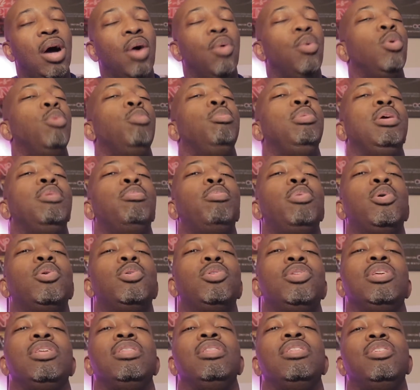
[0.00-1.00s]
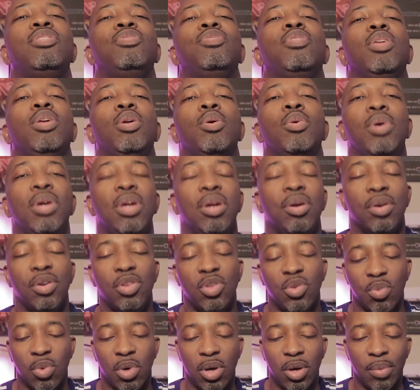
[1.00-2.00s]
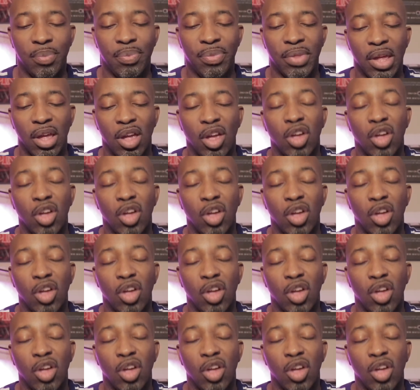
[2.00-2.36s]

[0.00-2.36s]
I will be posting this video here as well.